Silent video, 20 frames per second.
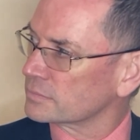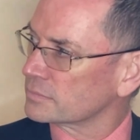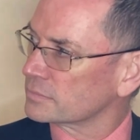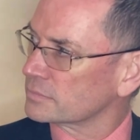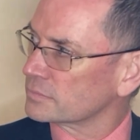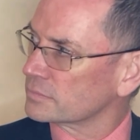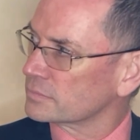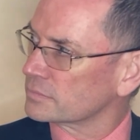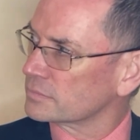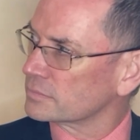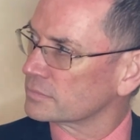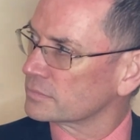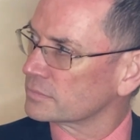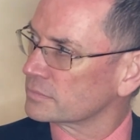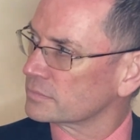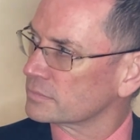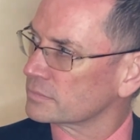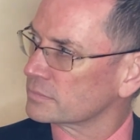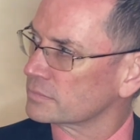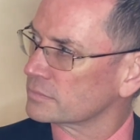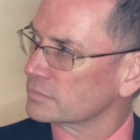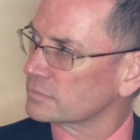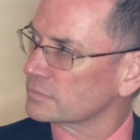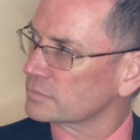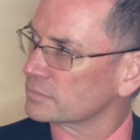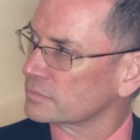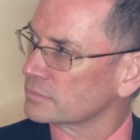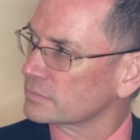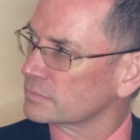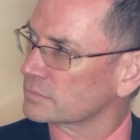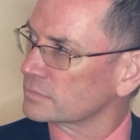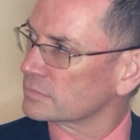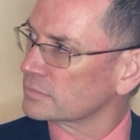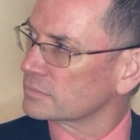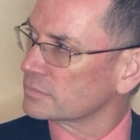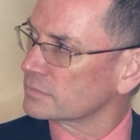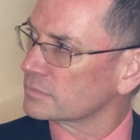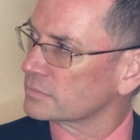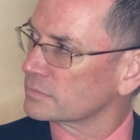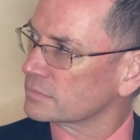
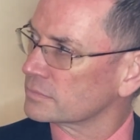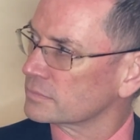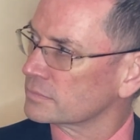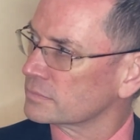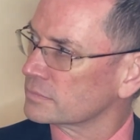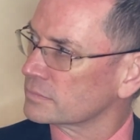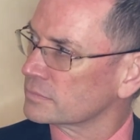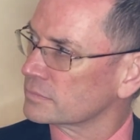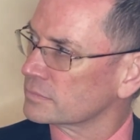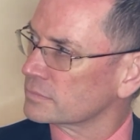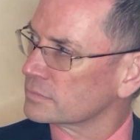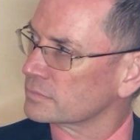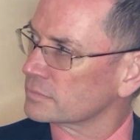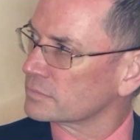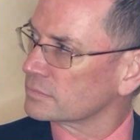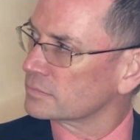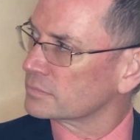The person shown says nothing.